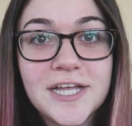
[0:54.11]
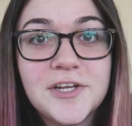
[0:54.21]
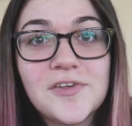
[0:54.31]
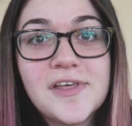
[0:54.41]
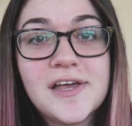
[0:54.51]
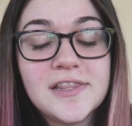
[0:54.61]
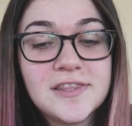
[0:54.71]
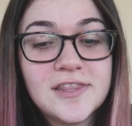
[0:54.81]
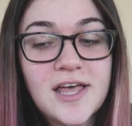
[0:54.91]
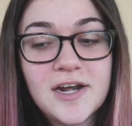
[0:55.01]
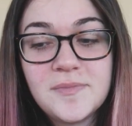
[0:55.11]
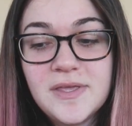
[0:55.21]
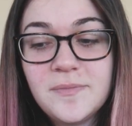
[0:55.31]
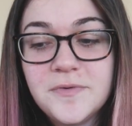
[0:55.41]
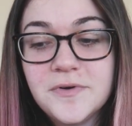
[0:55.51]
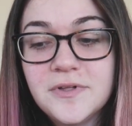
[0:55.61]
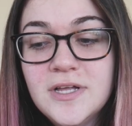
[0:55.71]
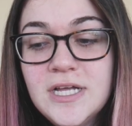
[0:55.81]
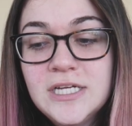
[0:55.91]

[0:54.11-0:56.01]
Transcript: I know that a lot of people